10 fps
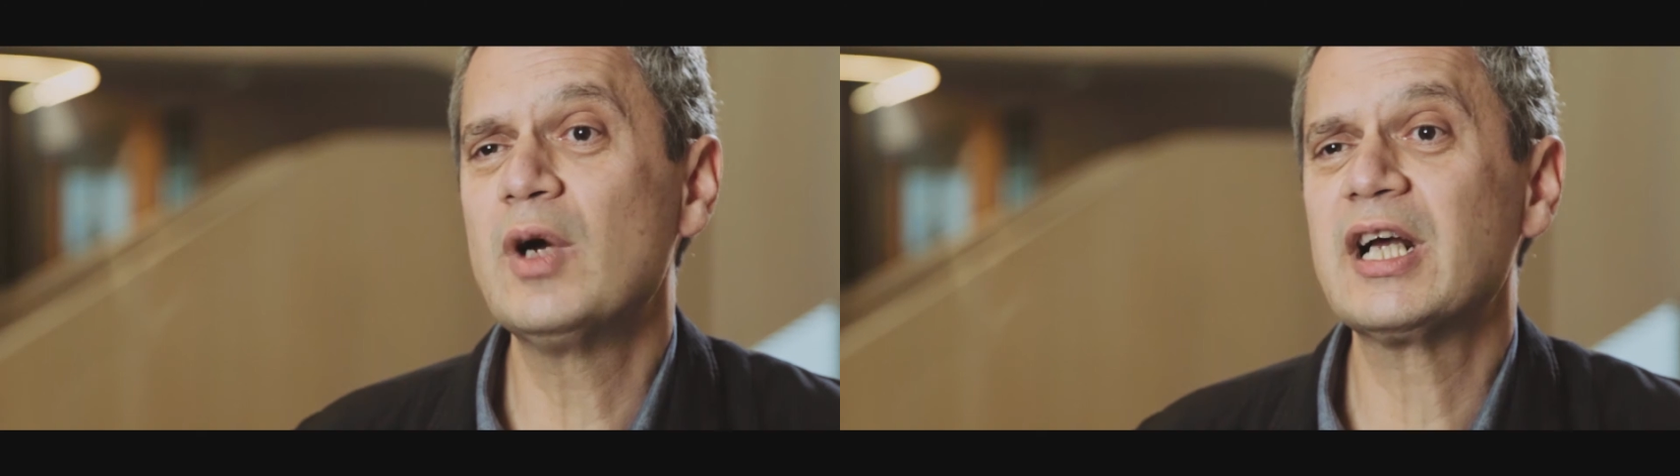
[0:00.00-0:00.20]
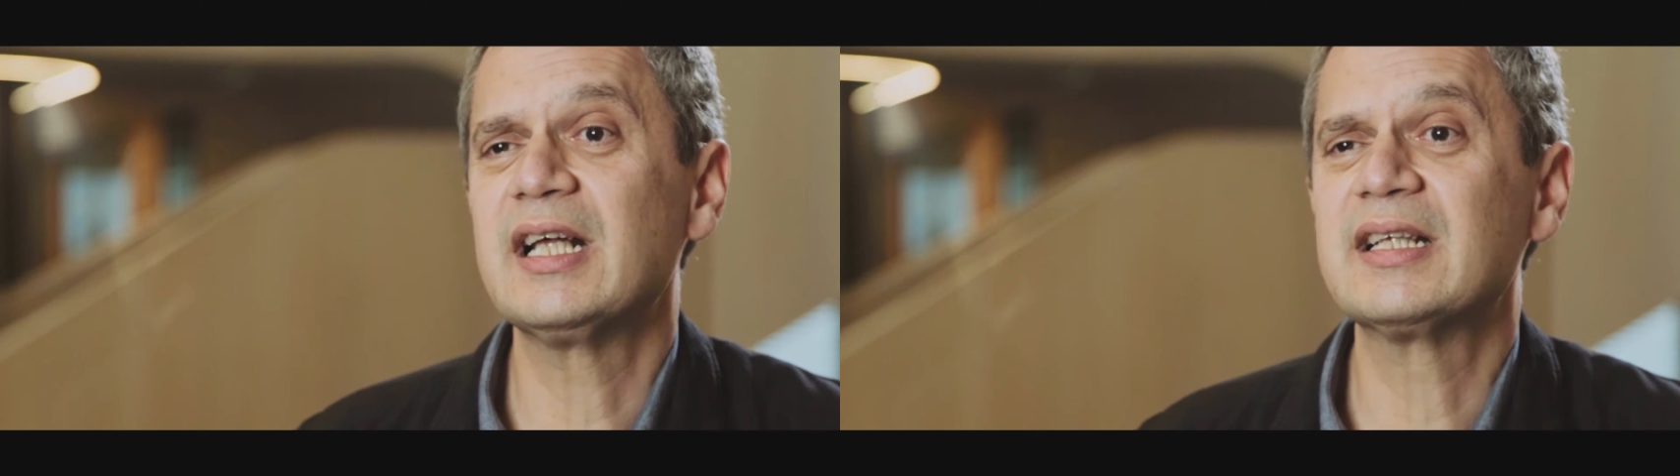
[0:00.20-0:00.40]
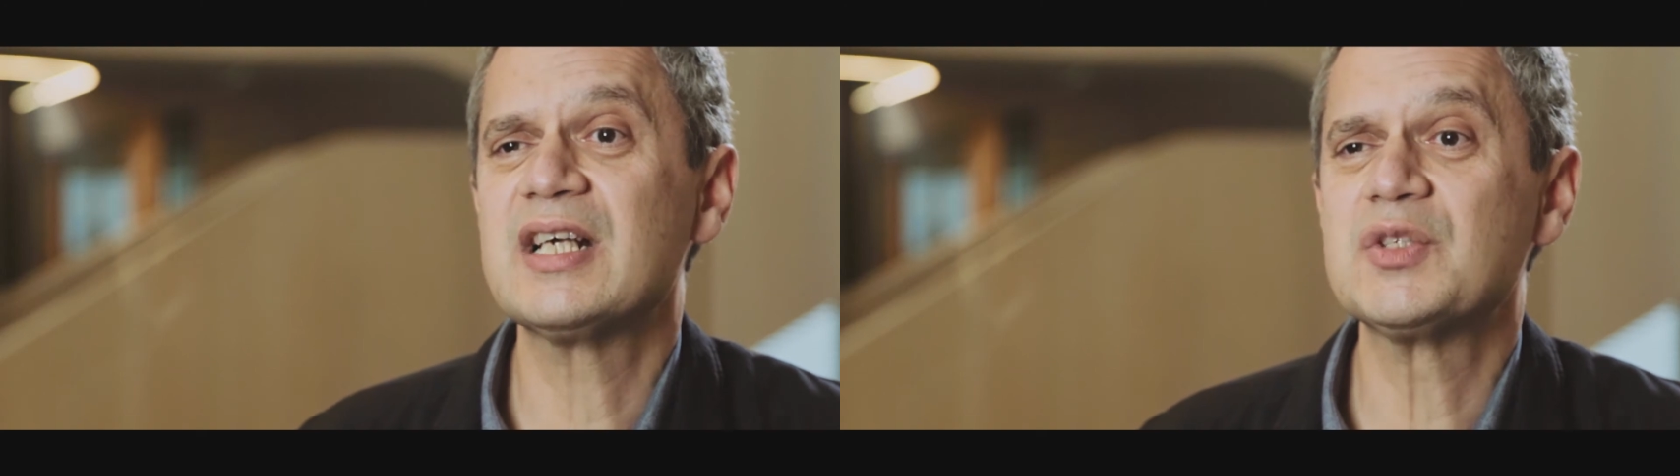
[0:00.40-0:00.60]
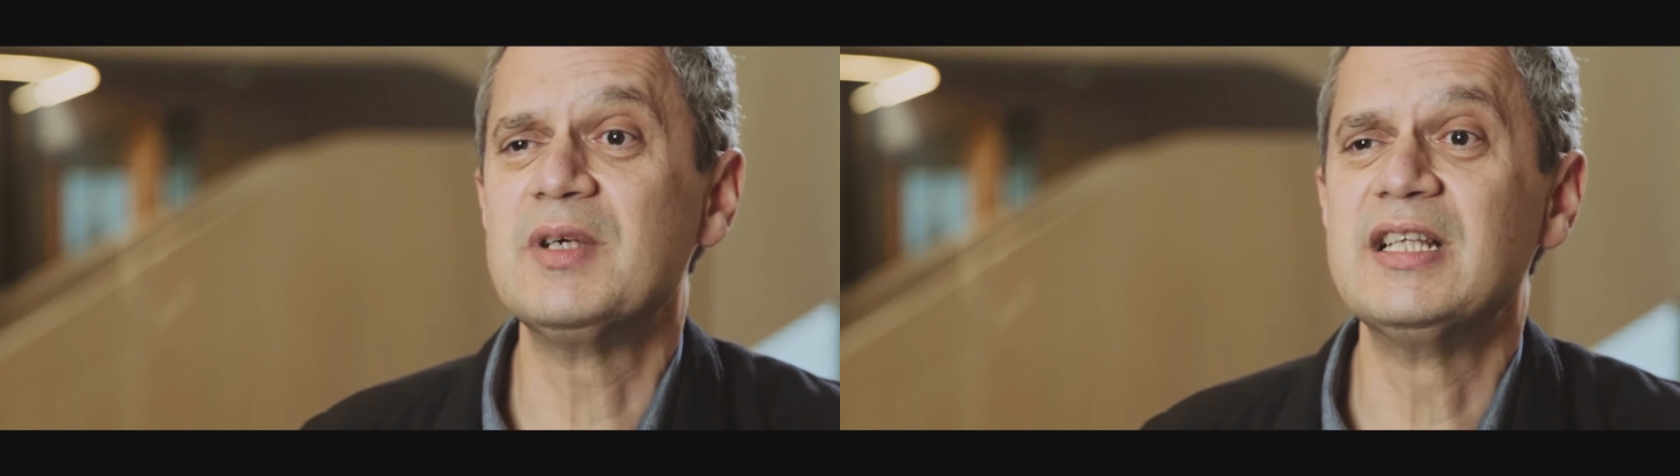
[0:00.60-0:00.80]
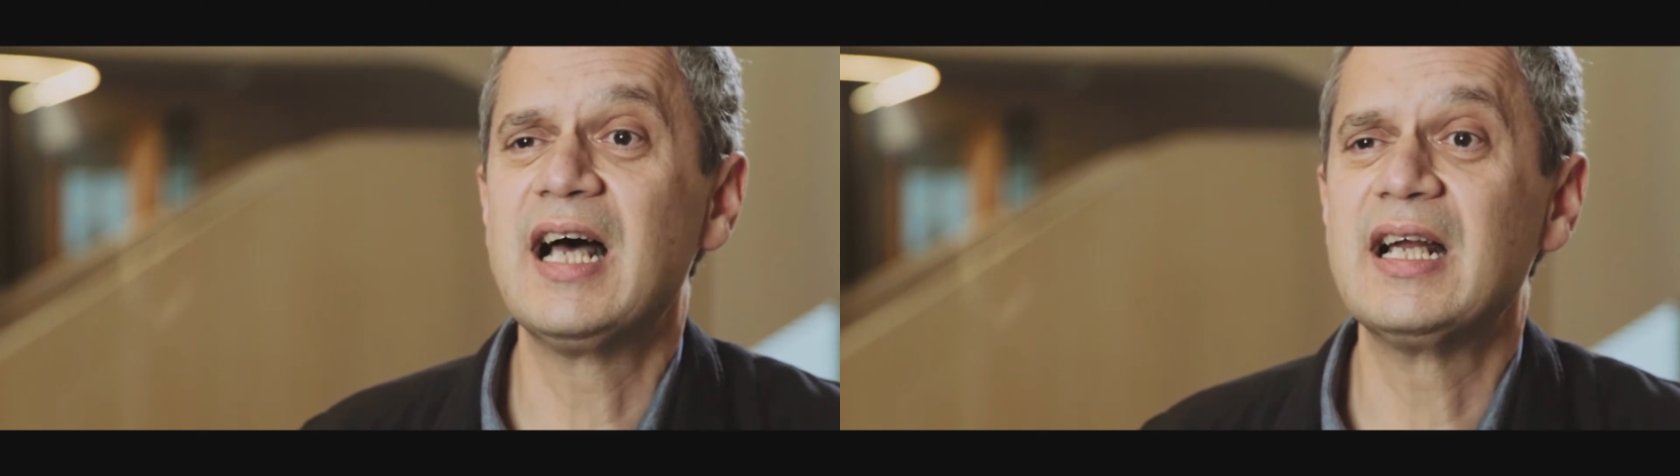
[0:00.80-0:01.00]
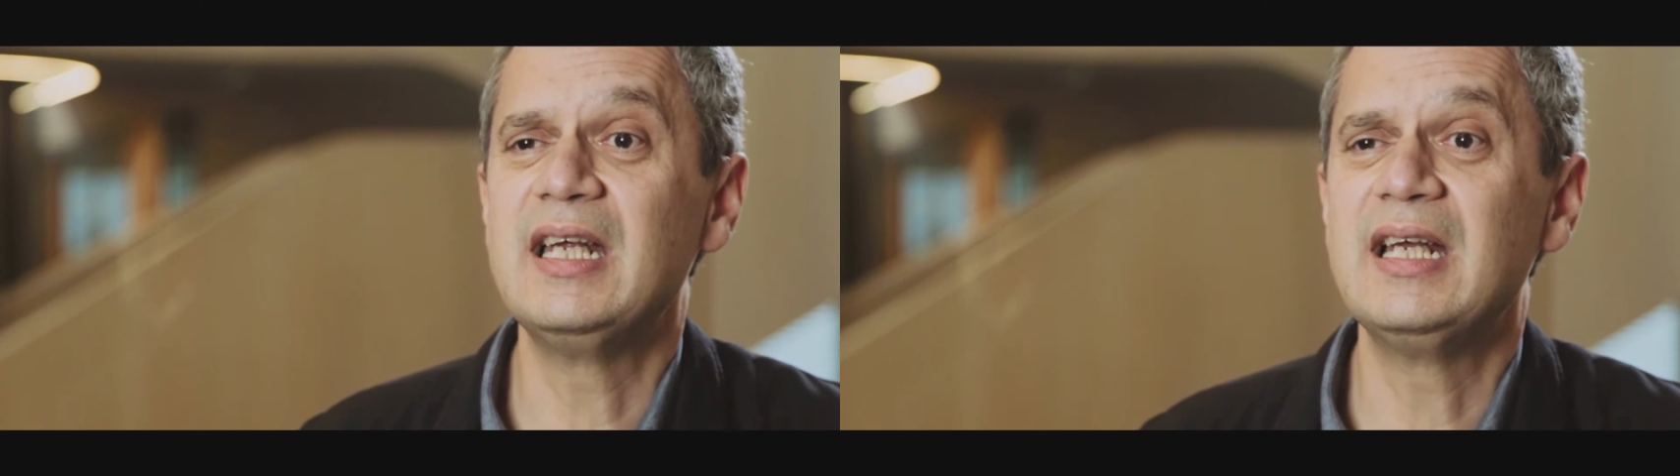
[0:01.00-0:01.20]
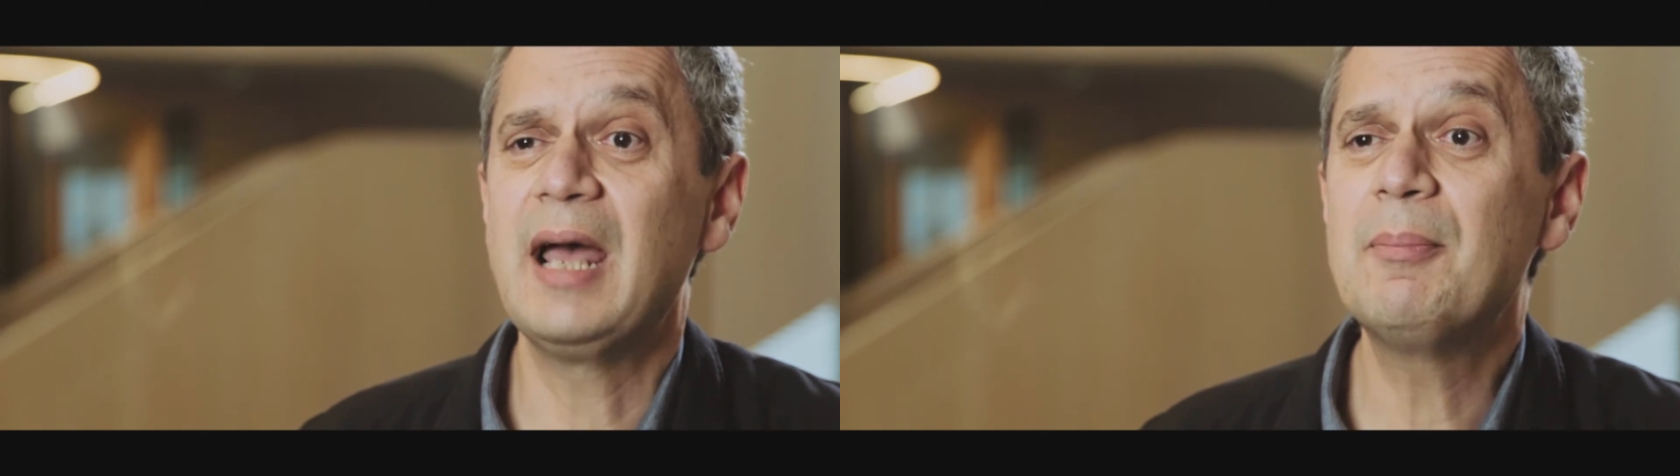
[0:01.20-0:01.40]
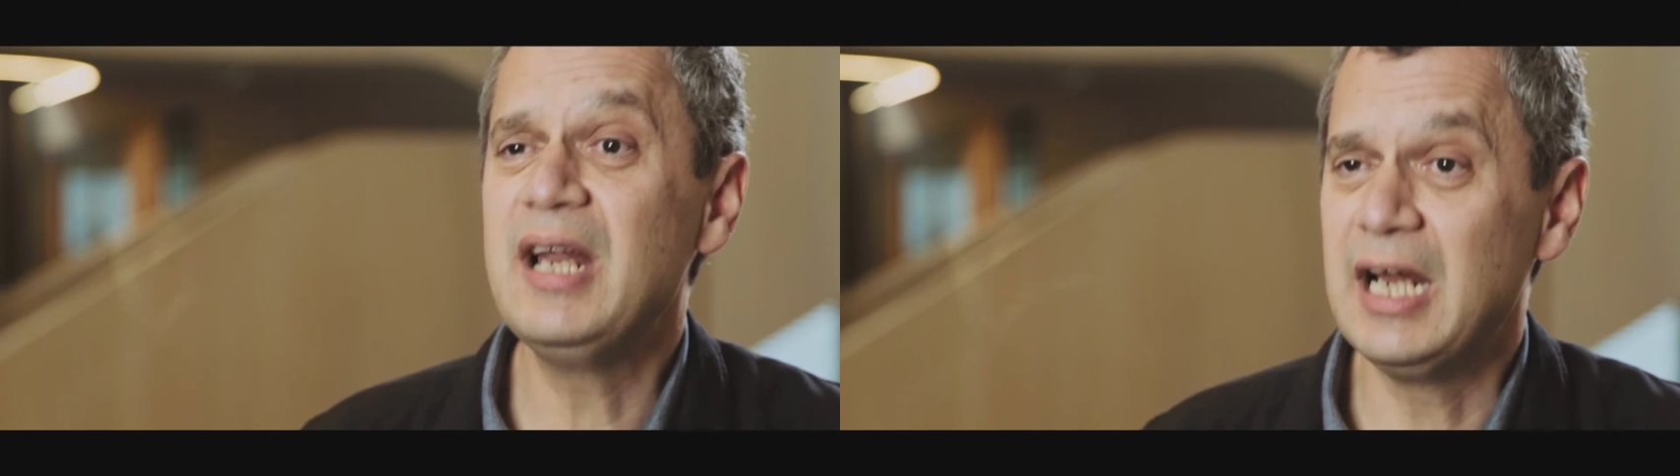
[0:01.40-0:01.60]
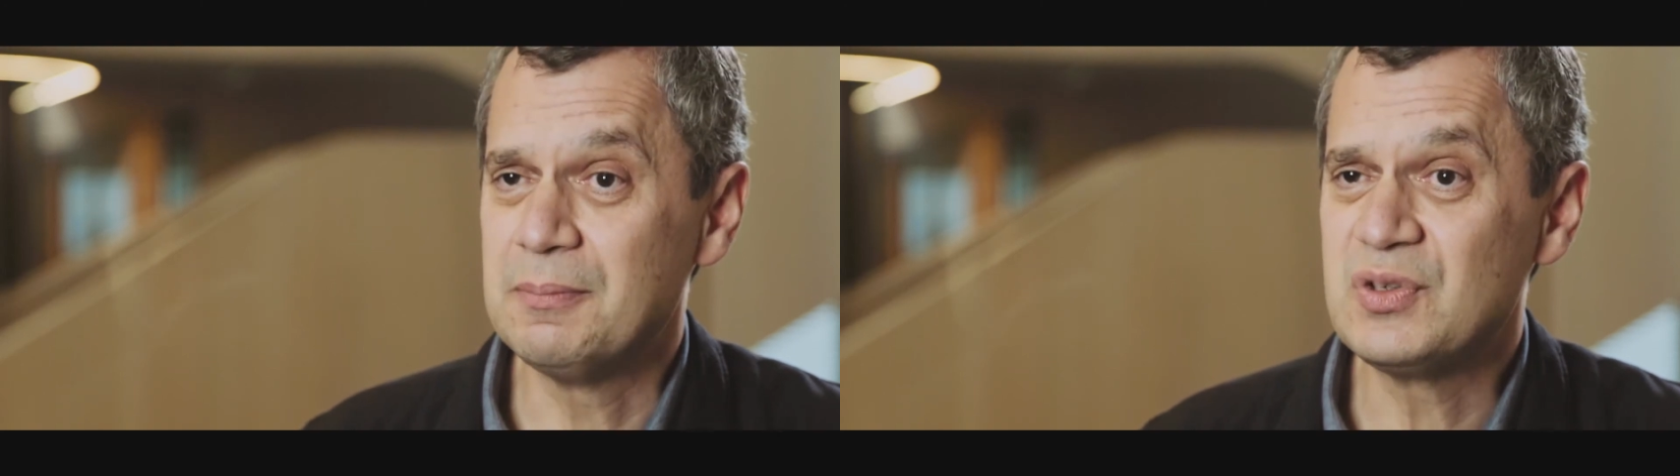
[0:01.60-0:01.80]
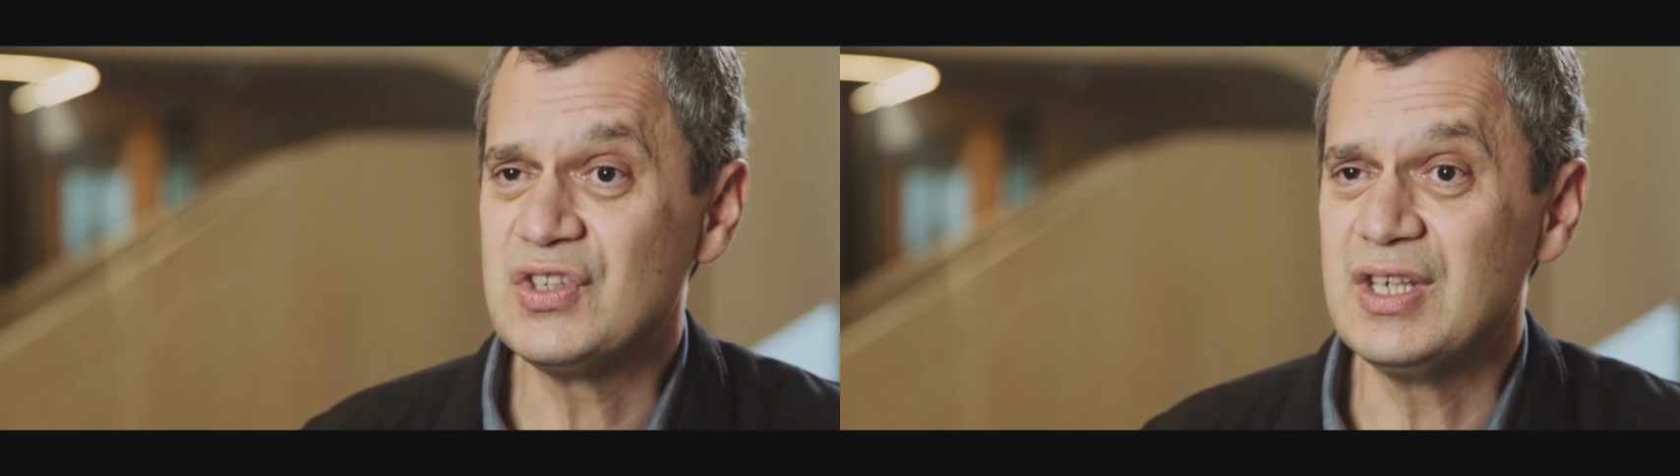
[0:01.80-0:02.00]
work that has been done in
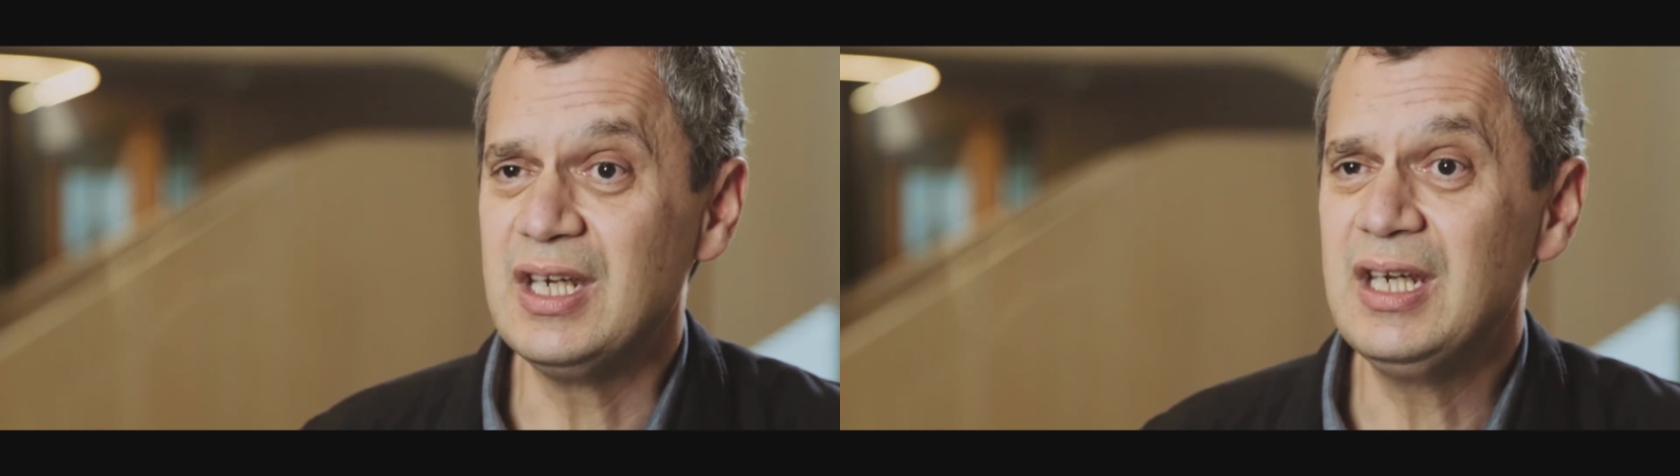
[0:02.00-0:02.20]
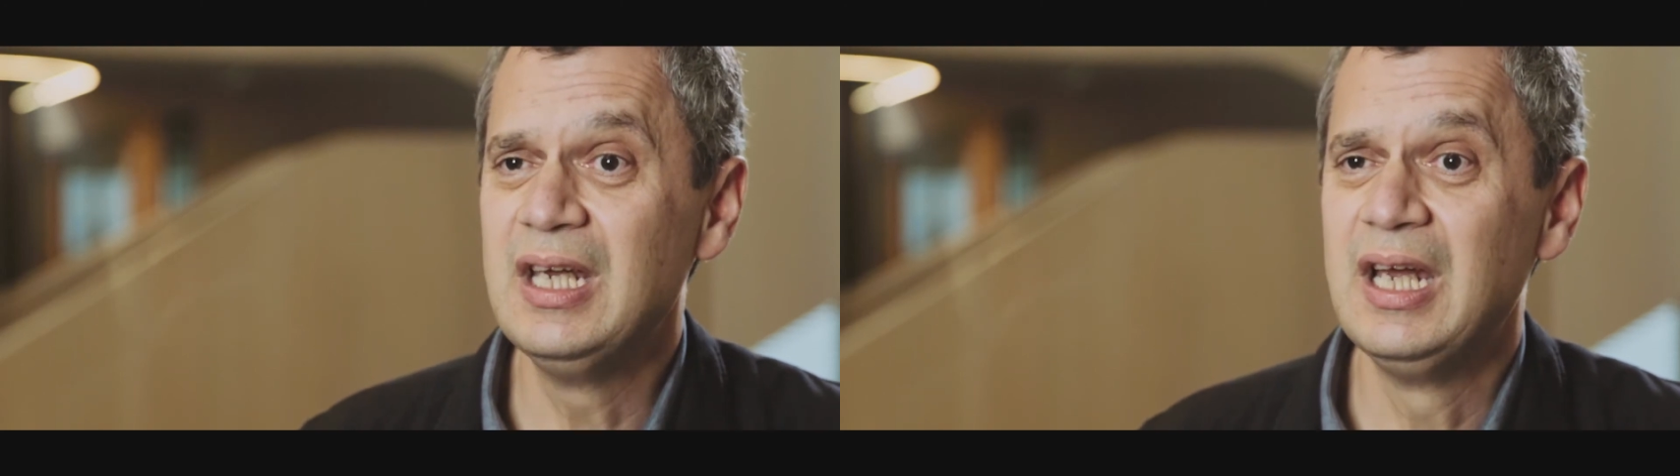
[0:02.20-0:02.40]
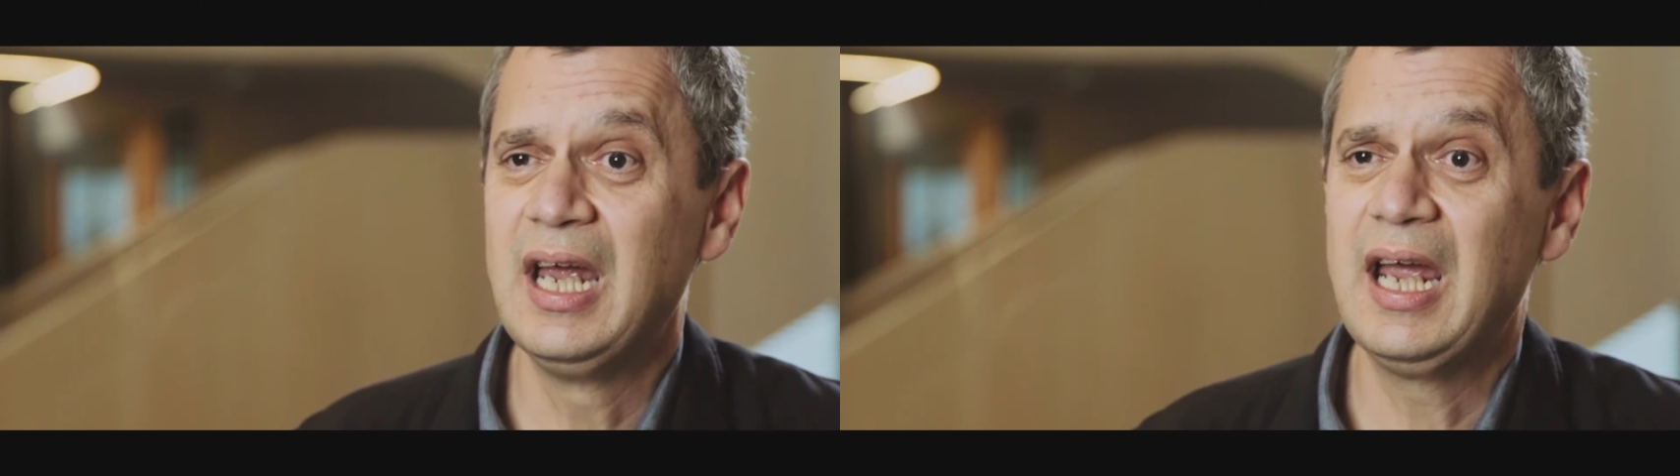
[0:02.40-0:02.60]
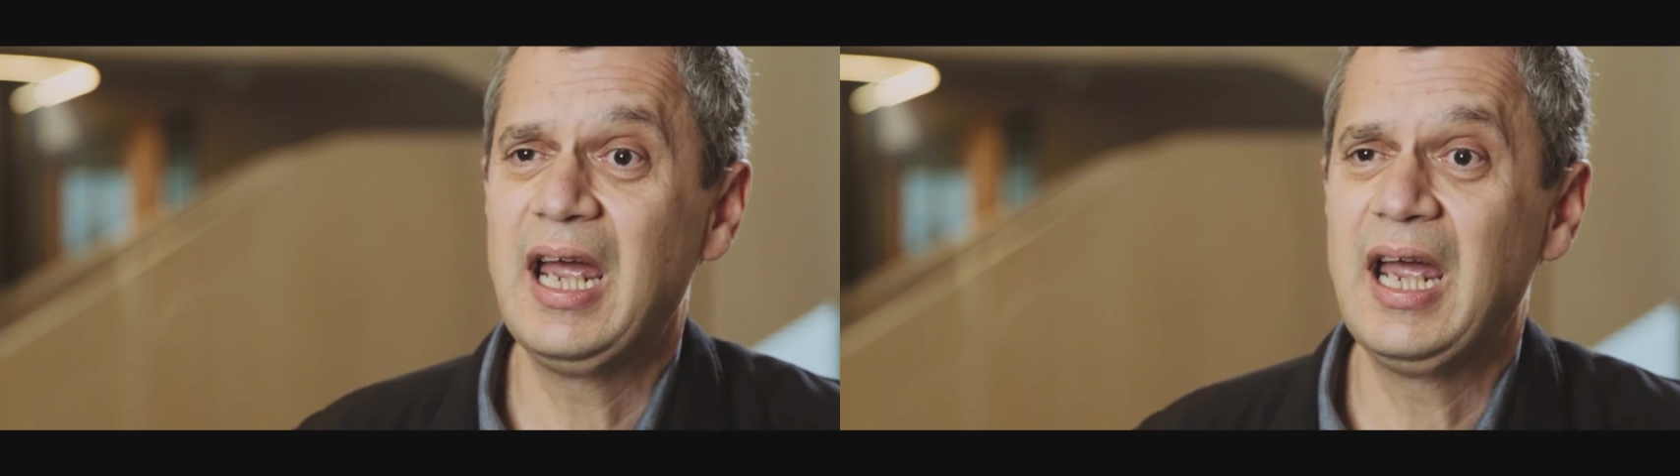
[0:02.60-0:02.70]
epilepsy,